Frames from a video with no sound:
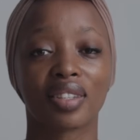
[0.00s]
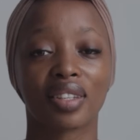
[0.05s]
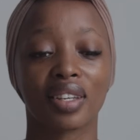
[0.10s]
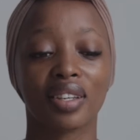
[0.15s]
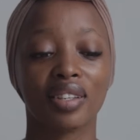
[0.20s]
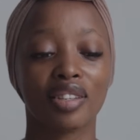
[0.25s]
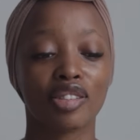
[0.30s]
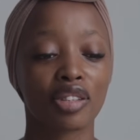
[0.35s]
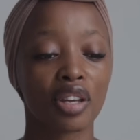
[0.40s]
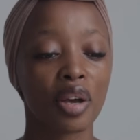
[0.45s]

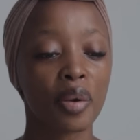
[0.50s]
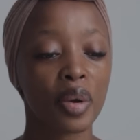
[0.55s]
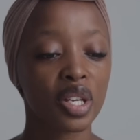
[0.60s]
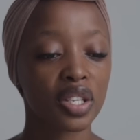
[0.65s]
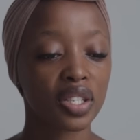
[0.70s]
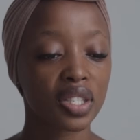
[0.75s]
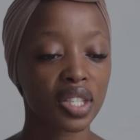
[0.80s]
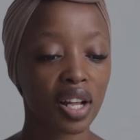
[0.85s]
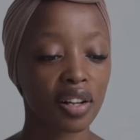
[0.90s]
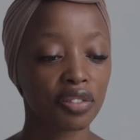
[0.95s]
He's
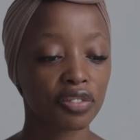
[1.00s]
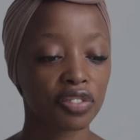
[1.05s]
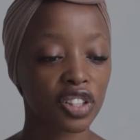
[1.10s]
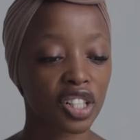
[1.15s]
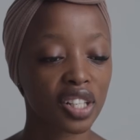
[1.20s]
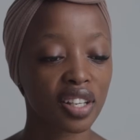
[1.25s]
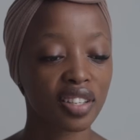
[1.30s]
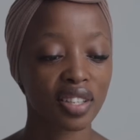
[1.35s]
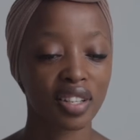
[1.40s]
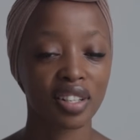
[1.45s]

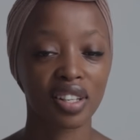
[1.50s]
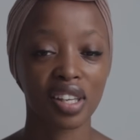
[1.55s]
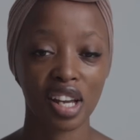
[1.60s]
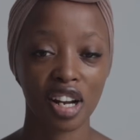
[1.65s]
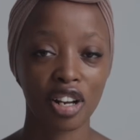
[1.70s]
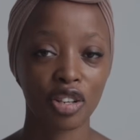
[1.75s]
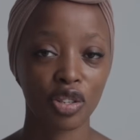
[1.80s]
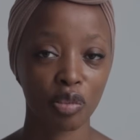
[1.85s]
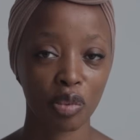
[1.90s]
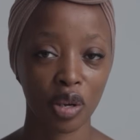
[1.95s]
selfless and
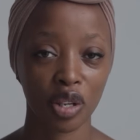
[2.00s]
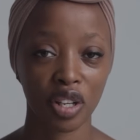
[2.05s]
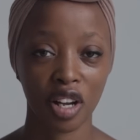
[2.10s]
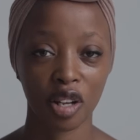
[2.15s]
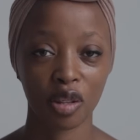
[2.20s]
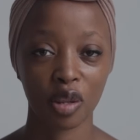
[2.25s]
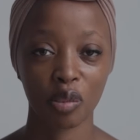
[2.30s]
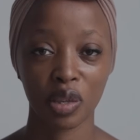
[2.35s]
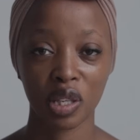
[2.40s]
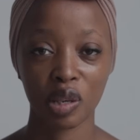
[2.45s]
cares about
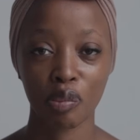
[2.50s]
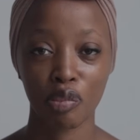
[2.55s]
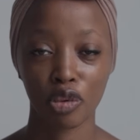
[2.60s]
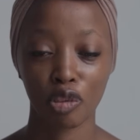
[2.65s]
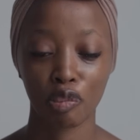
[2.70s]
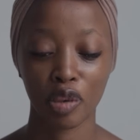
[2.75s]
other people,